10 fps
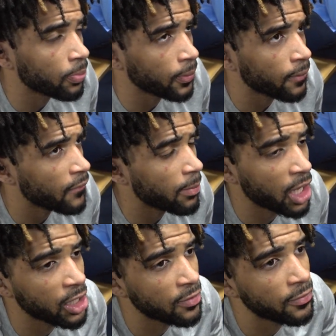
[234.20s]
Mm-hmm. I mean,
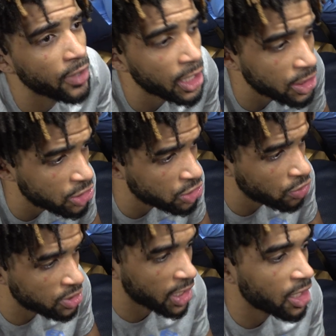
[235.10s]
I love the fight. It just
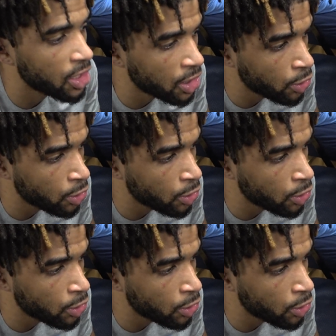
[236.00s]
shows that